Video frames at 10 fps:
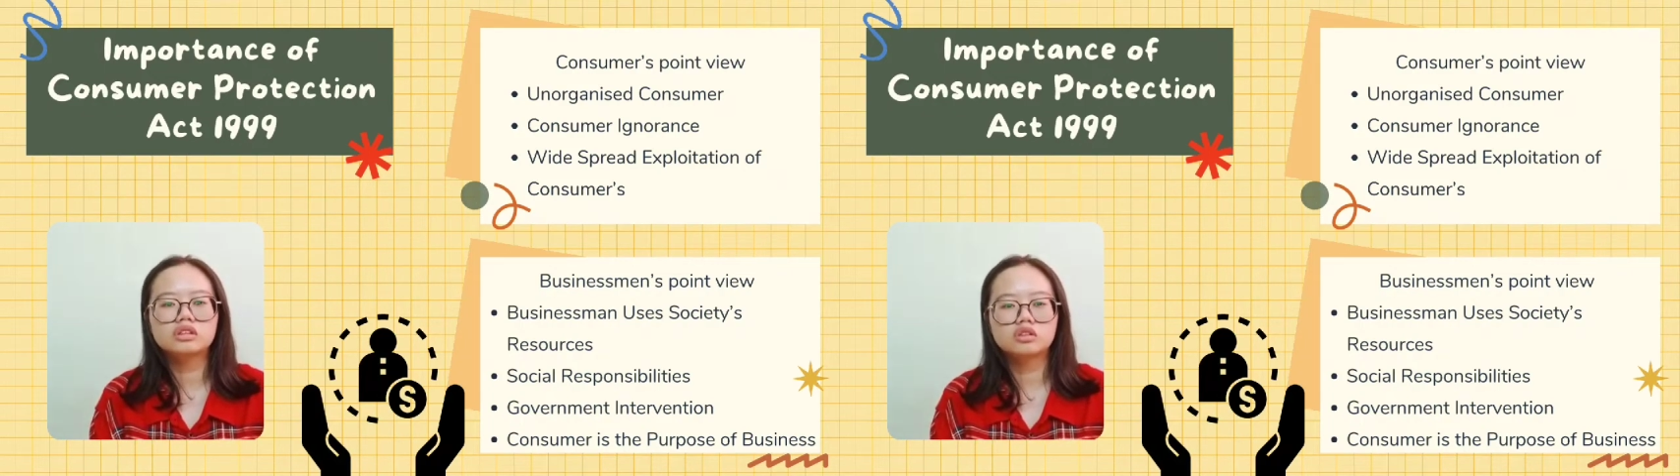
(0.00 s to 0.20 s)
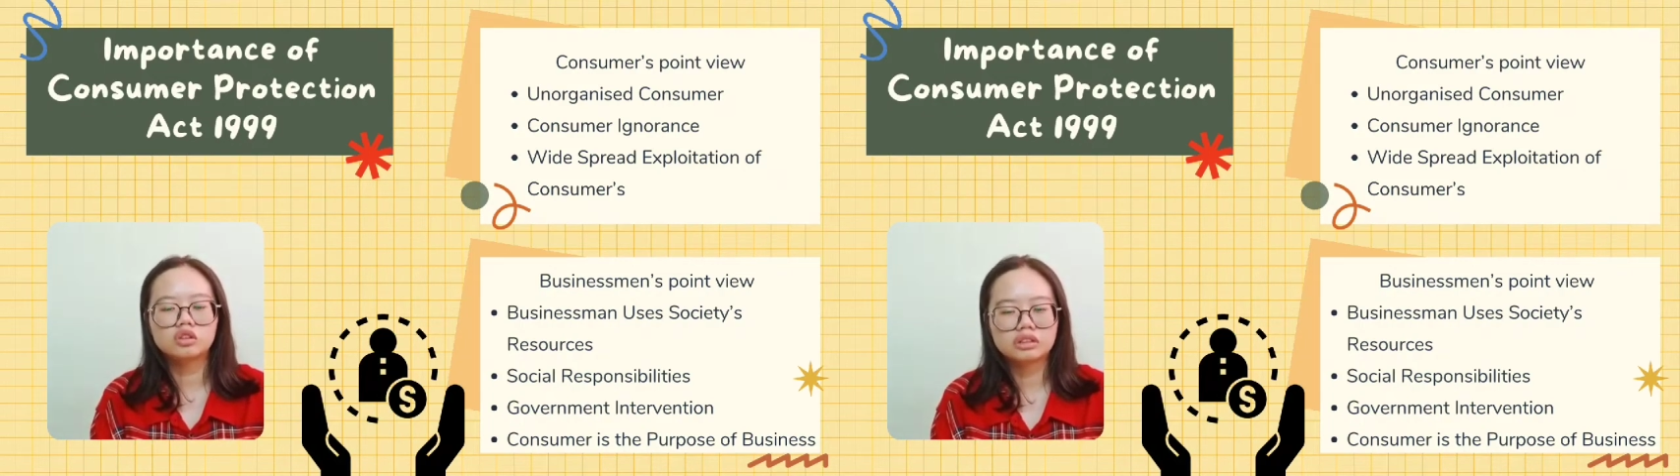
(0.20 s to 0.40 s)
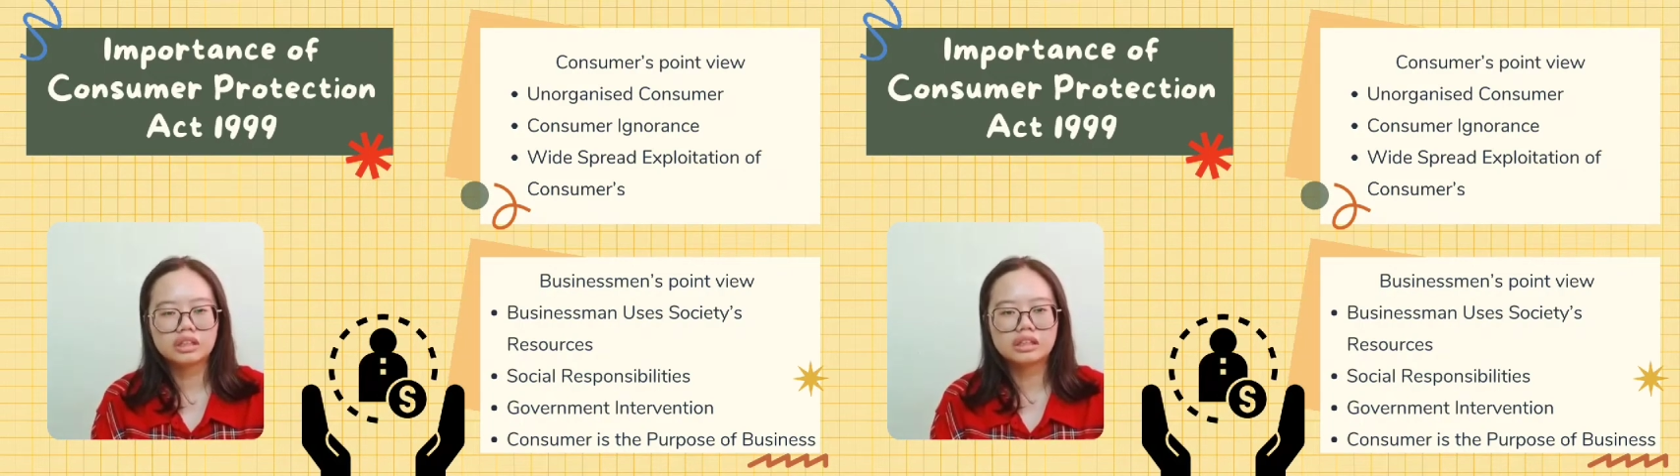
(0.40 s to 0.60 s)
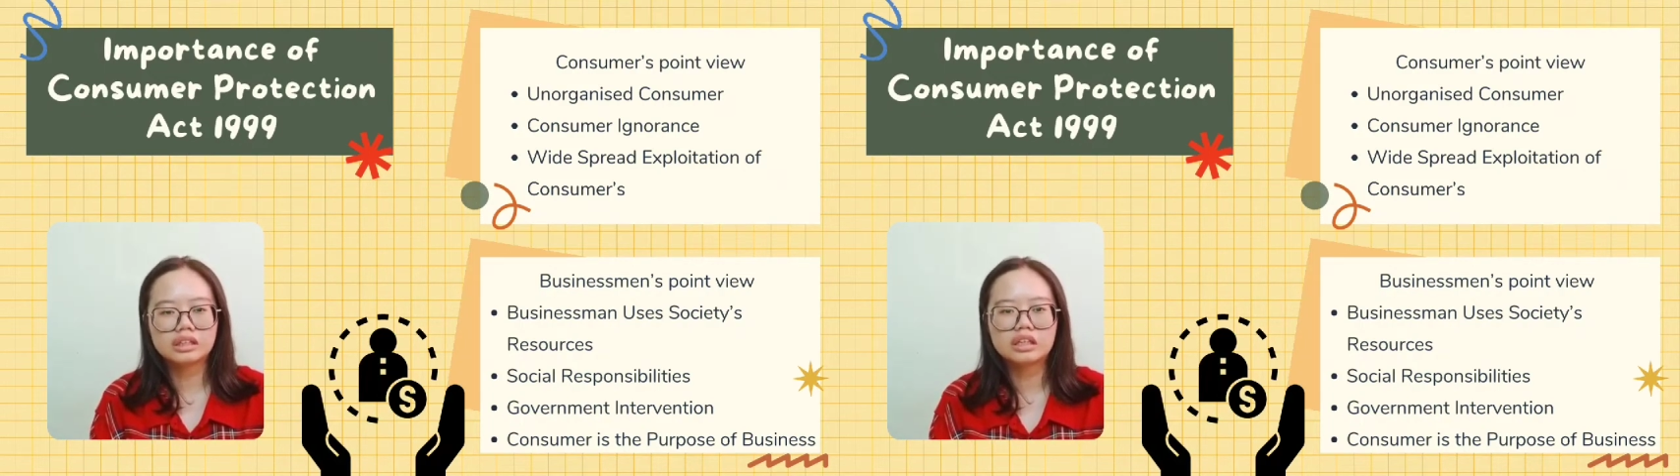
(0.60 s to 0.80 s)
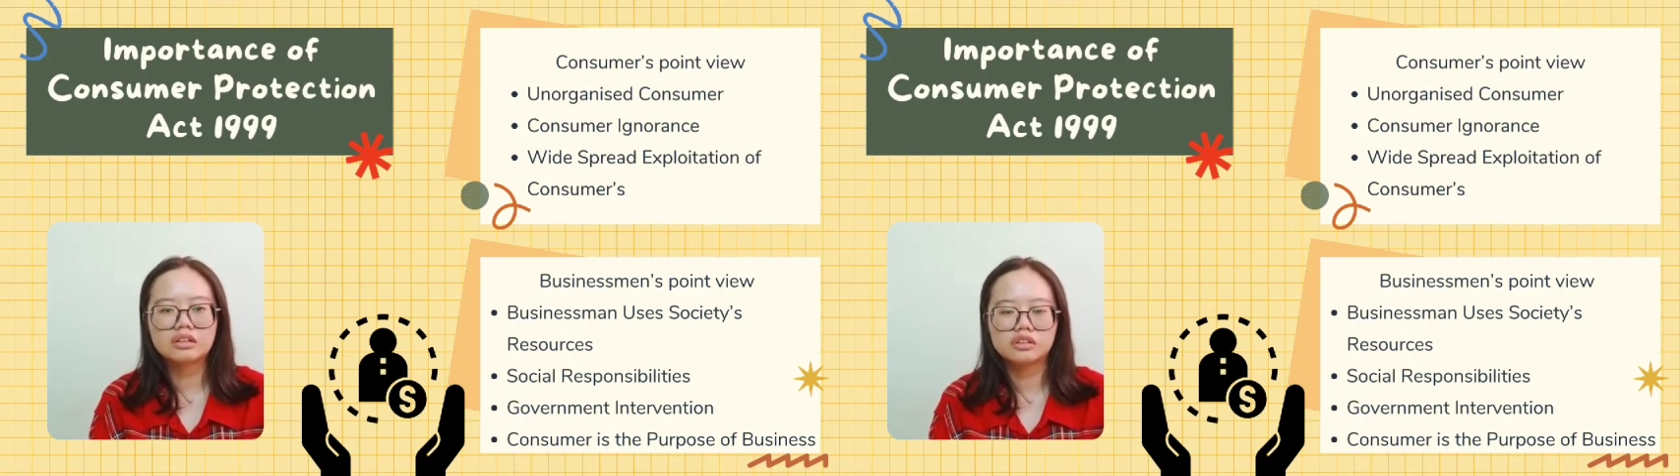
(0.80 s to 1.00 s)

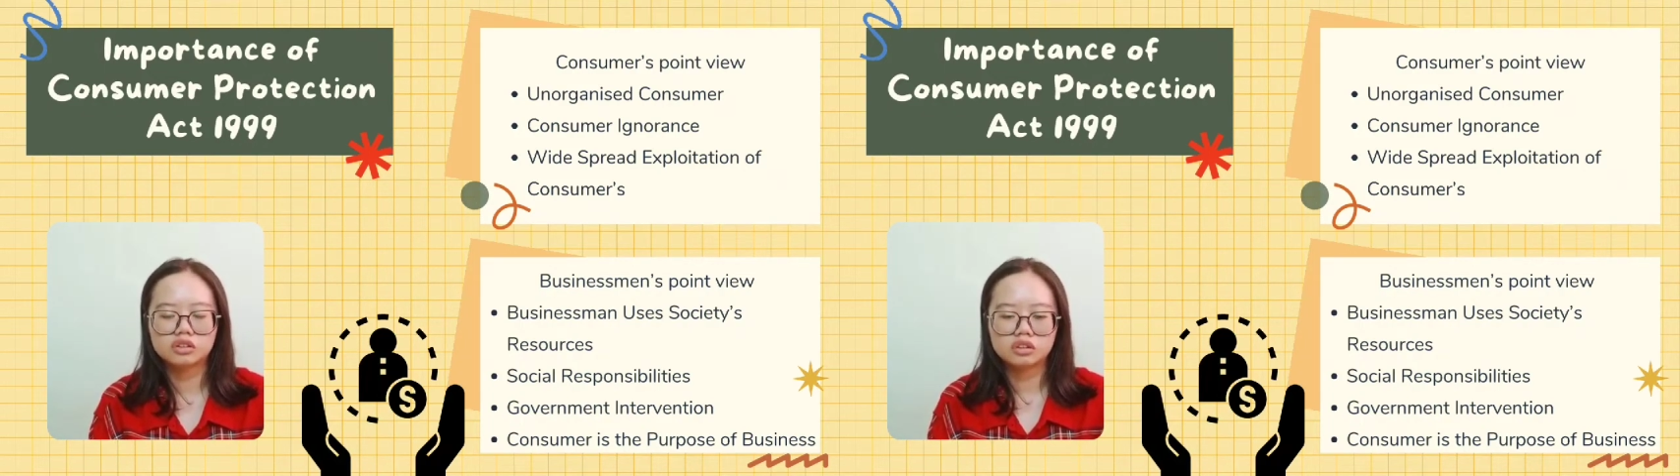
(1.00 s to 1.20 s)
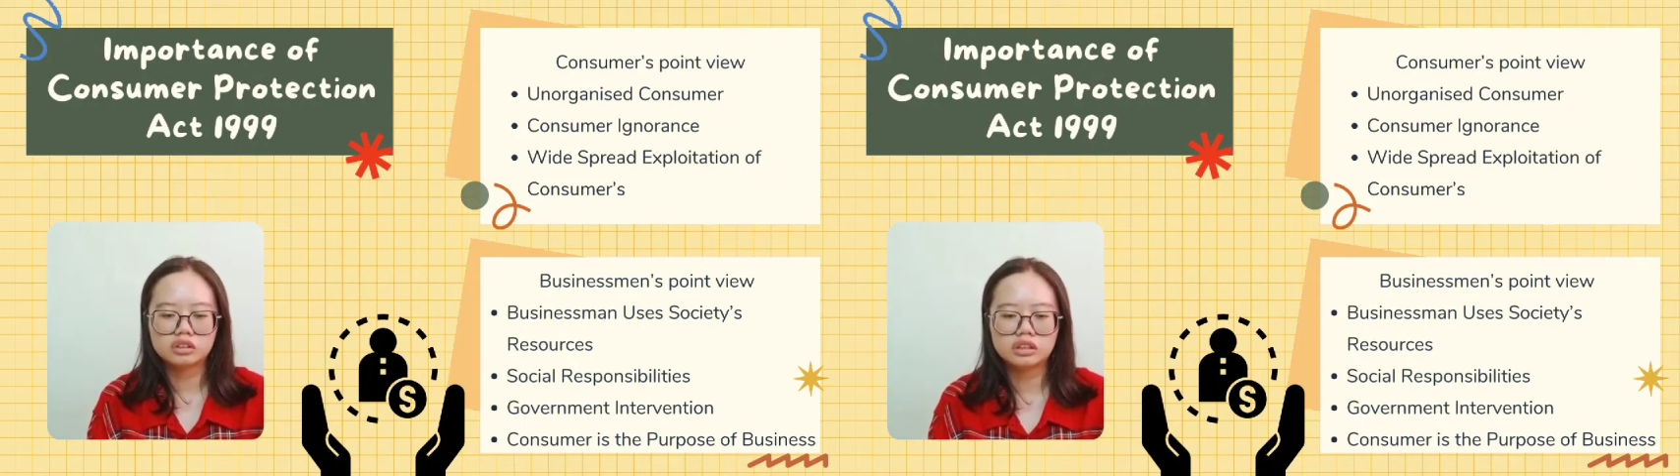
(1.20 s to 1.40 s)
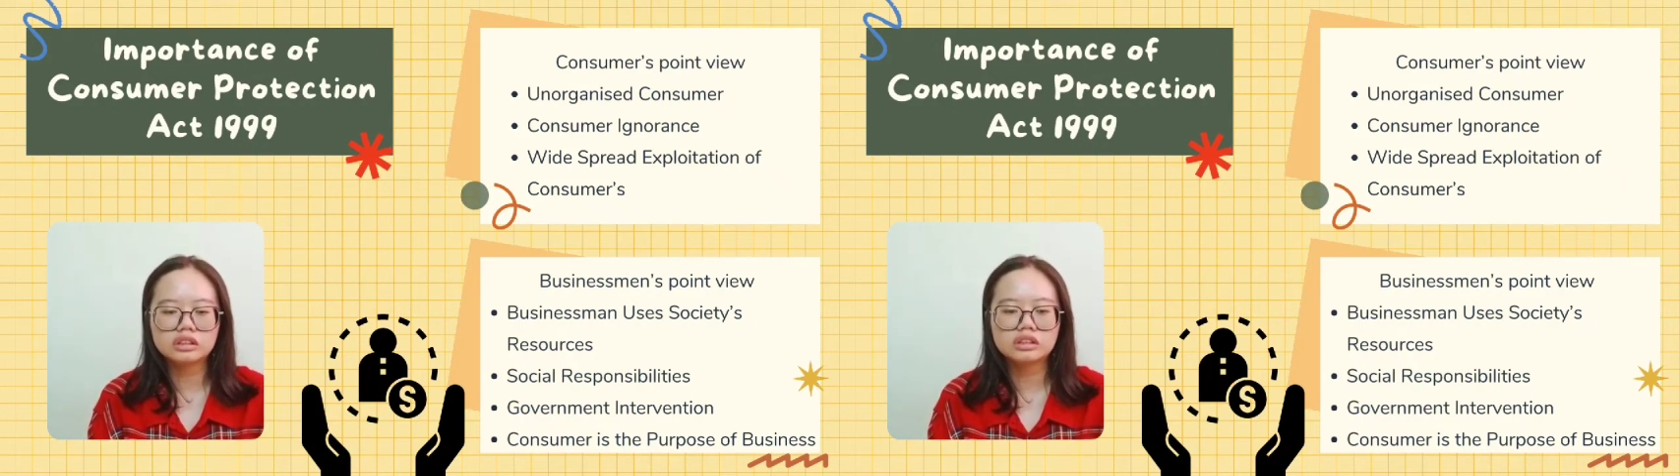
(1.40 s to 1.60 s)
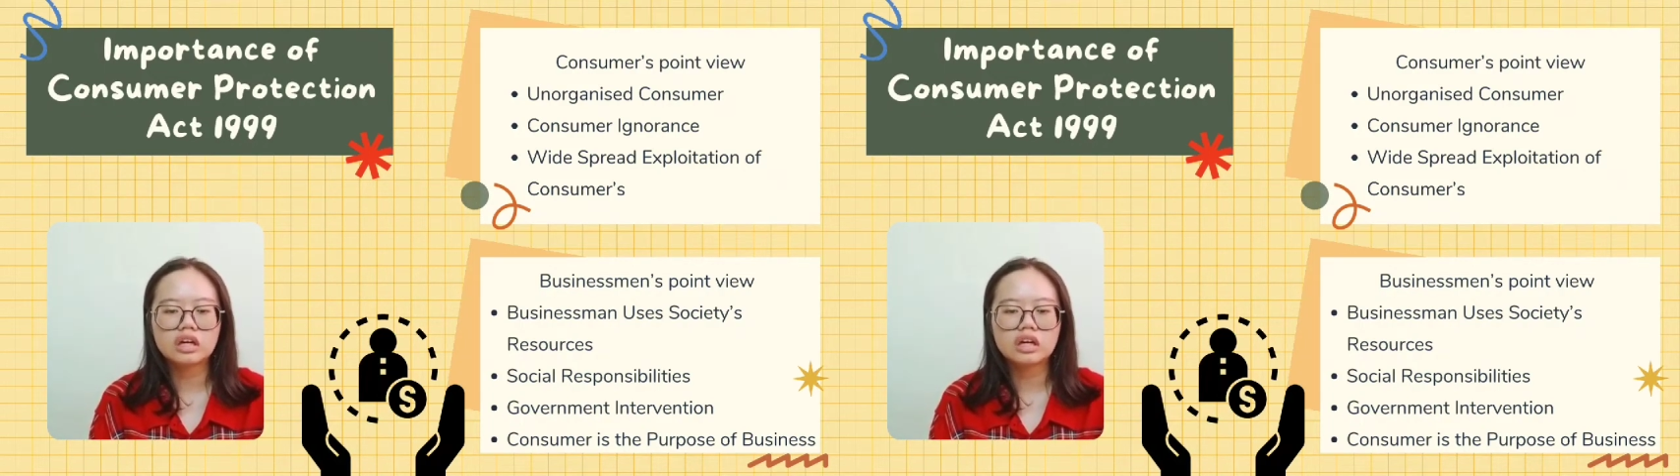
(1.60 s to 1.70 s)
society resources,